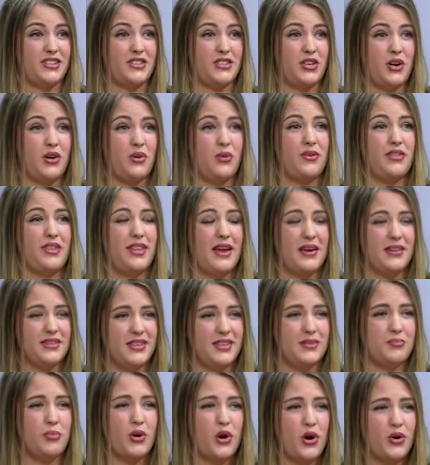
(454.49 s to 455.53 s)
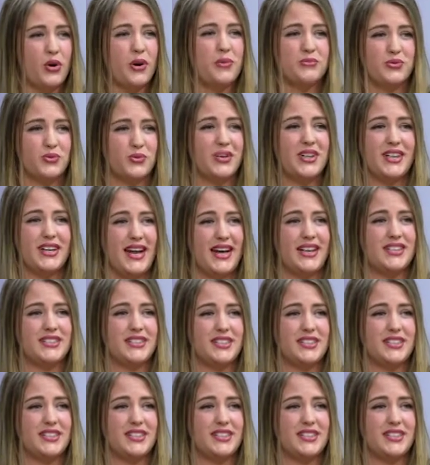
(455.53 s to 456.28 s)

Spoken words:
So the program is really nice